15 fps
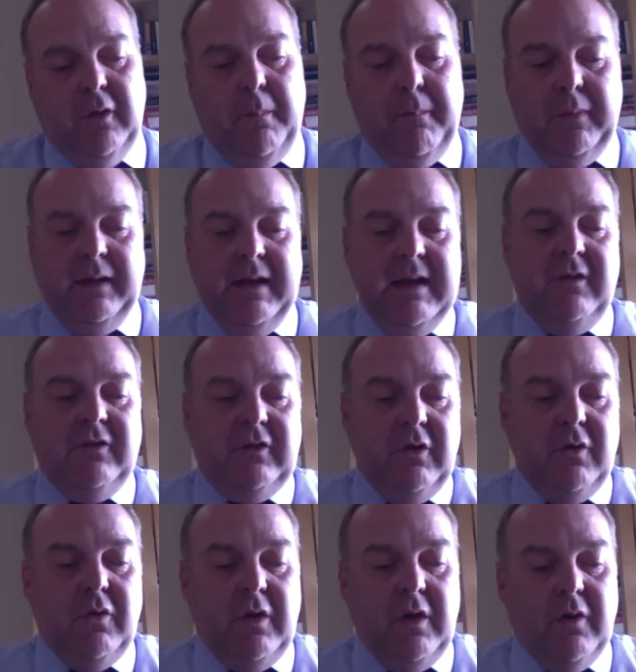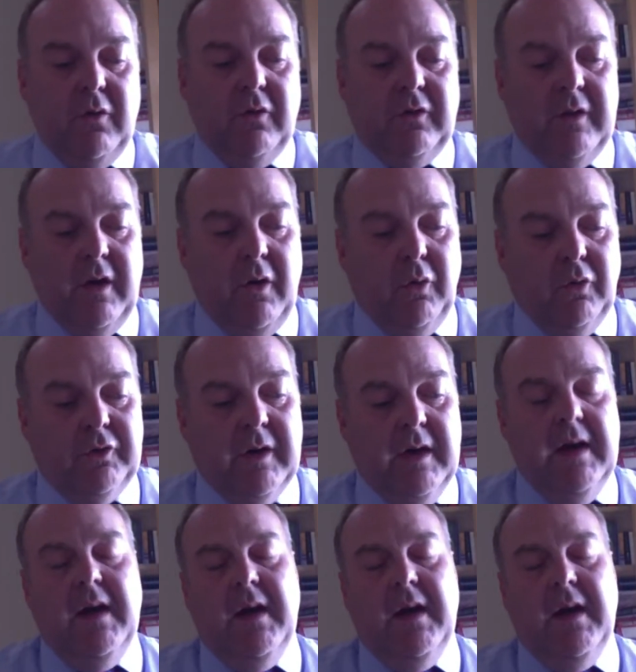So please do use those.